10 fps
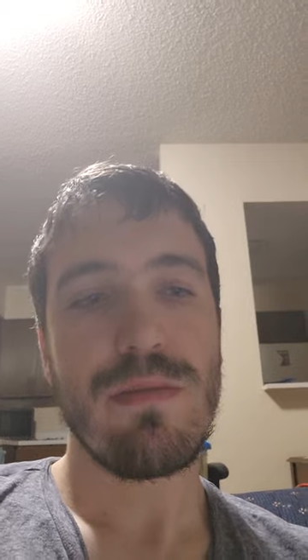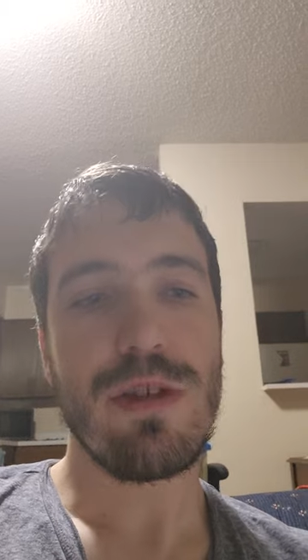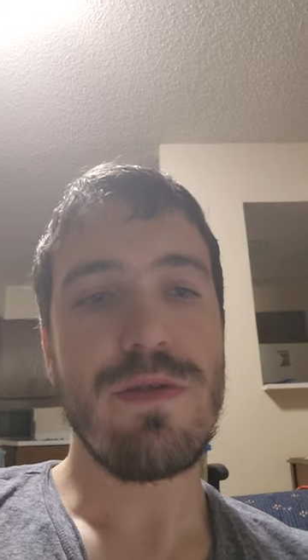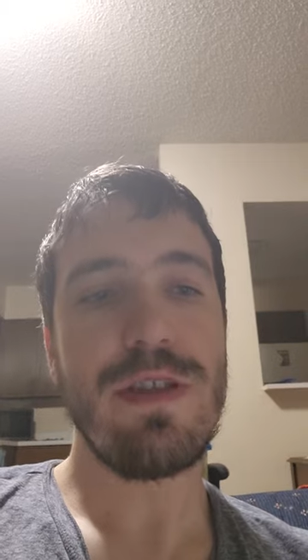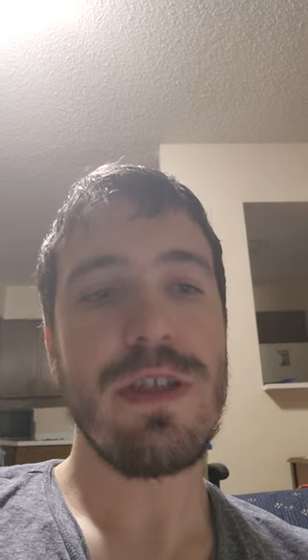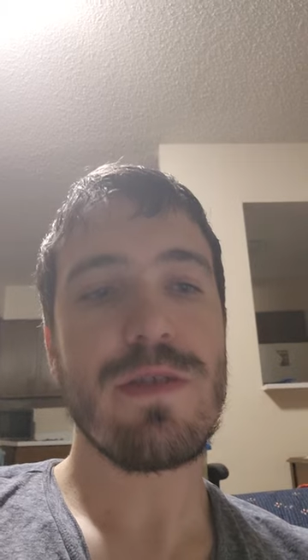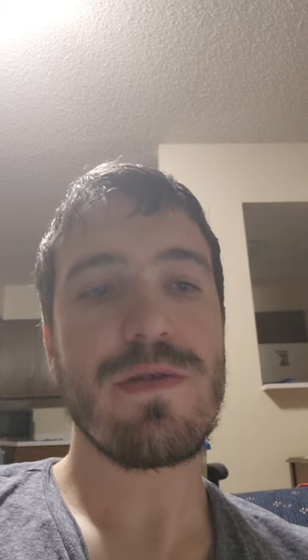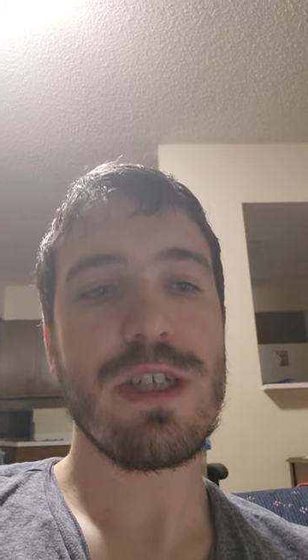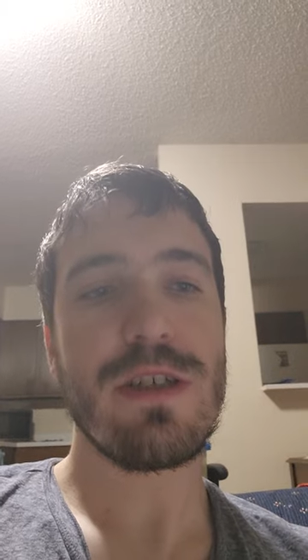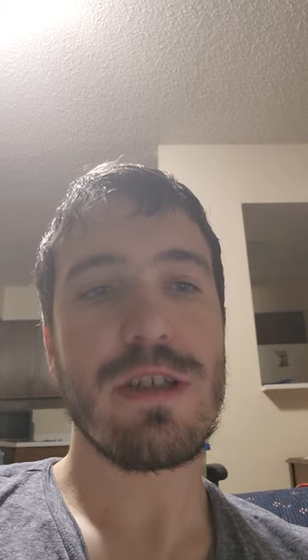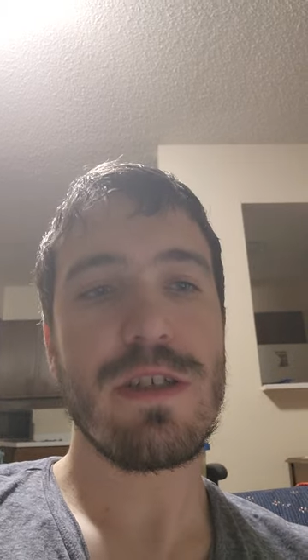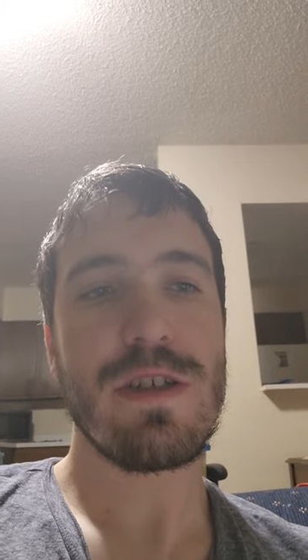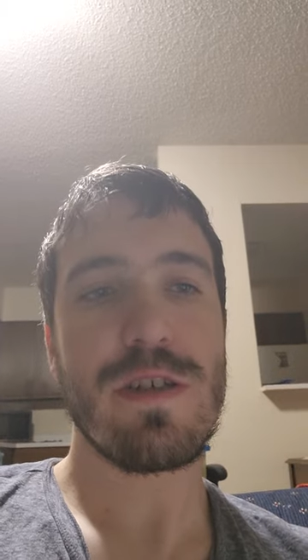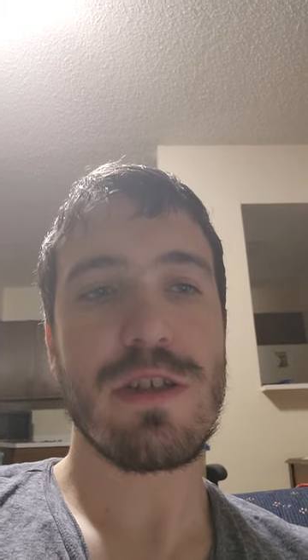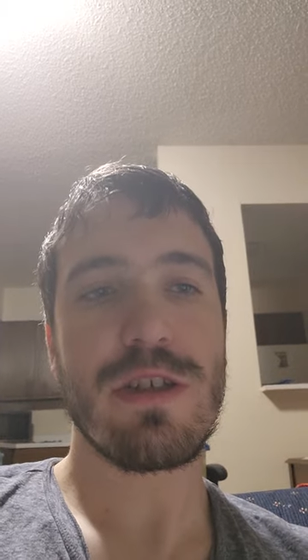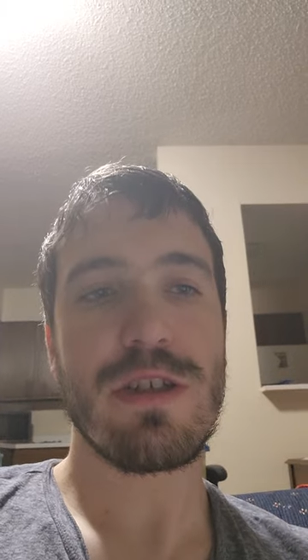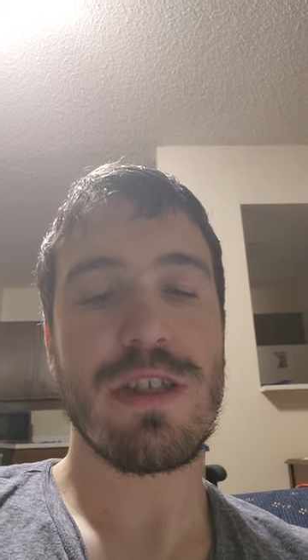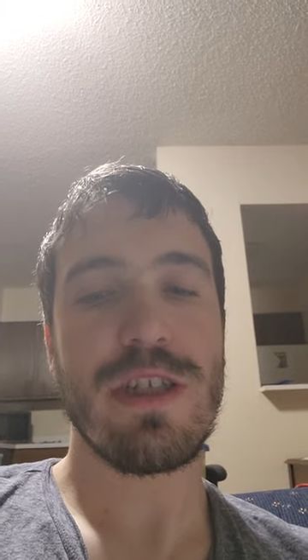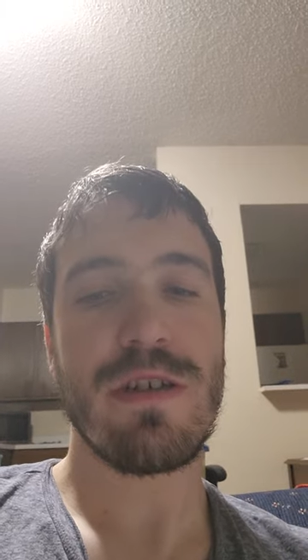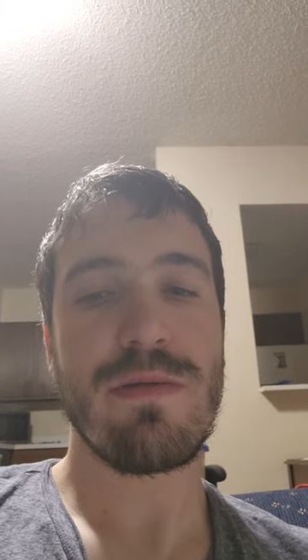Both of these franchises
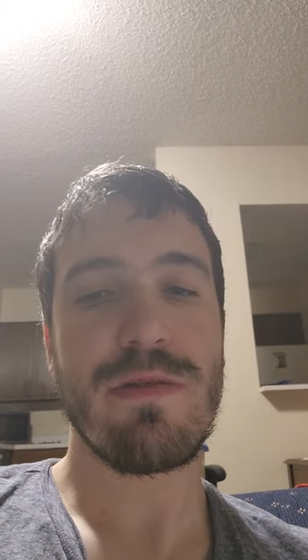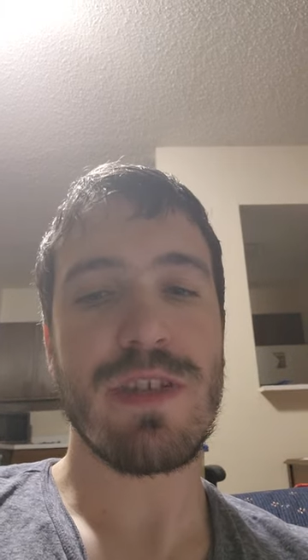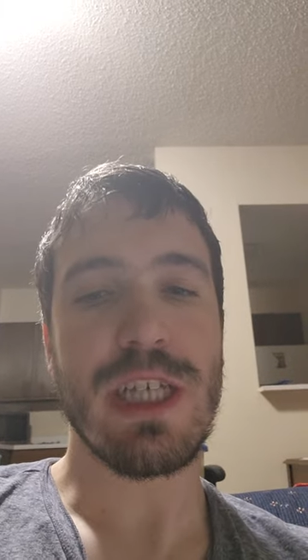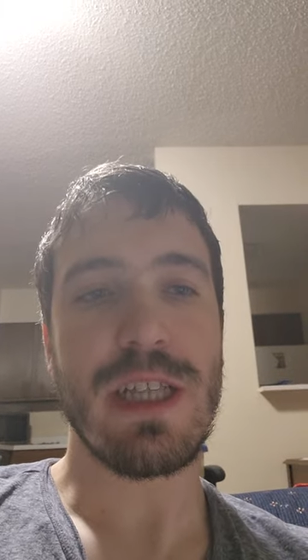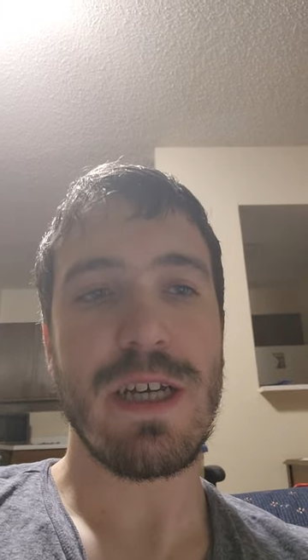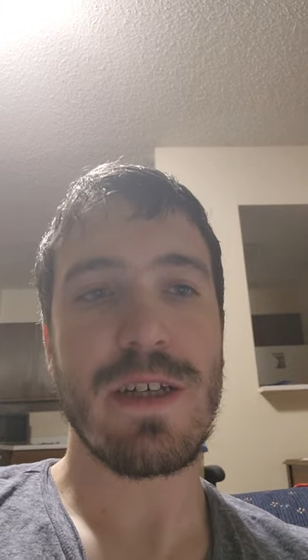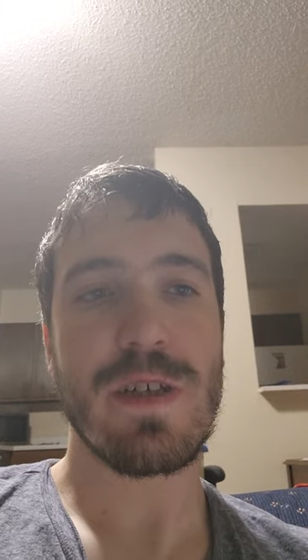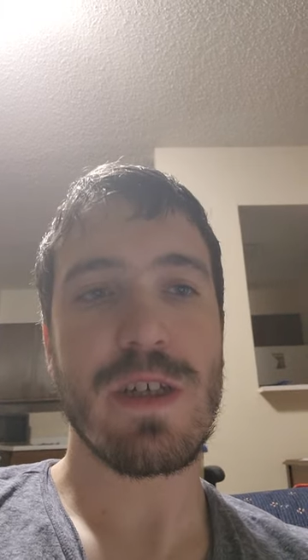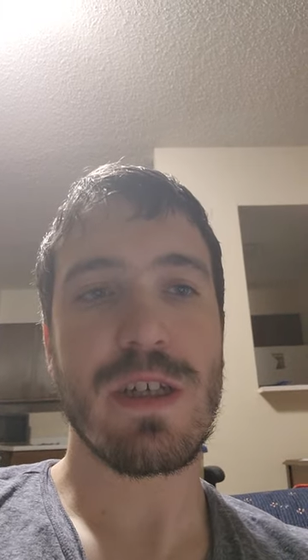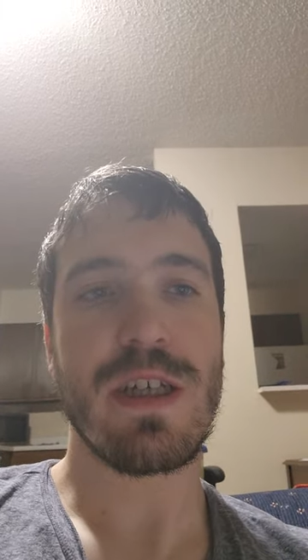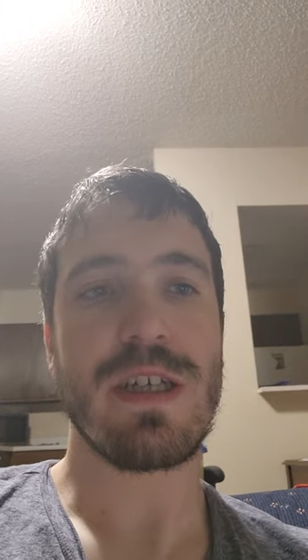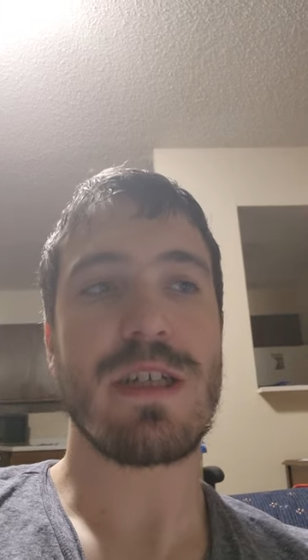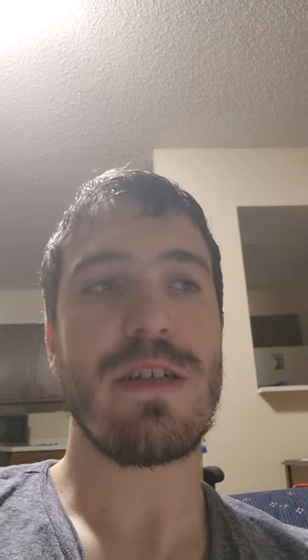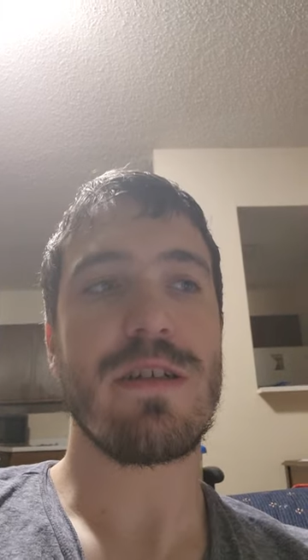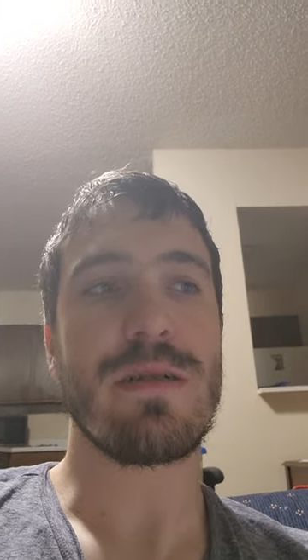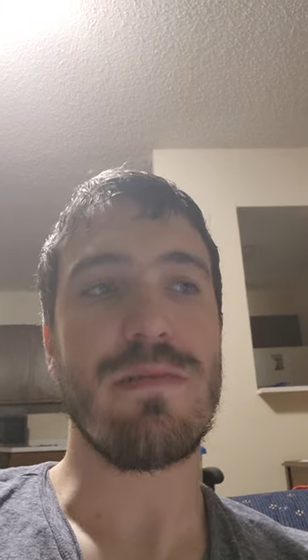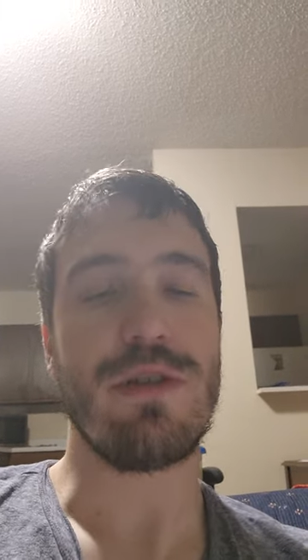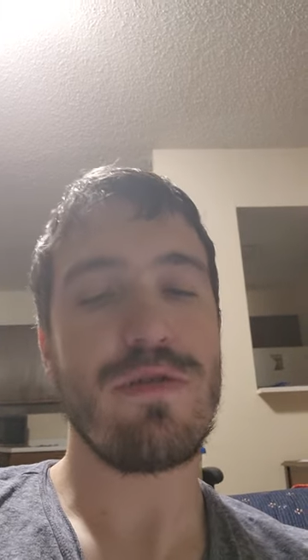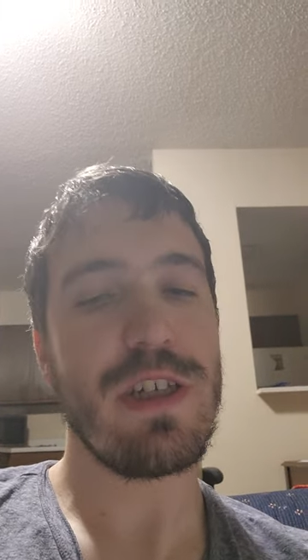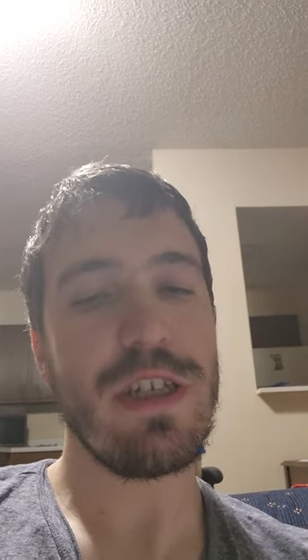started out with a classic, iconic
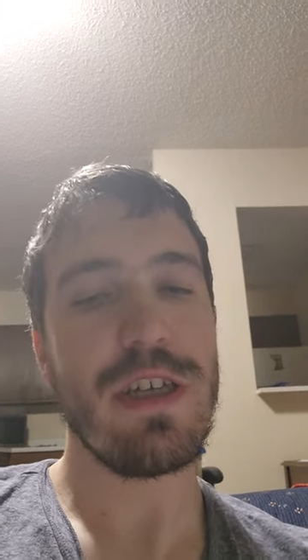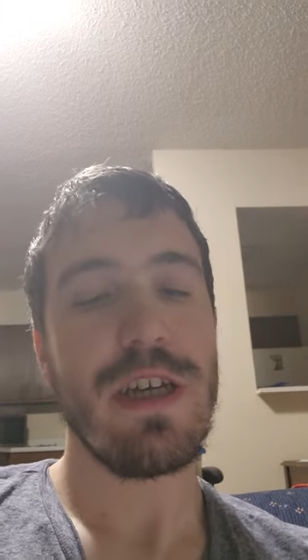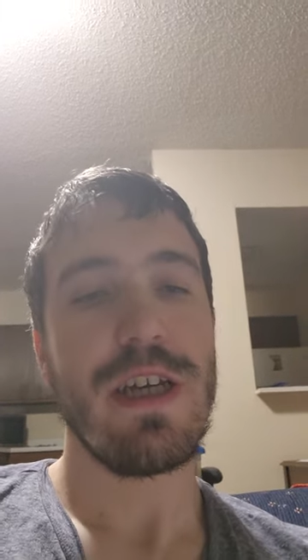movie.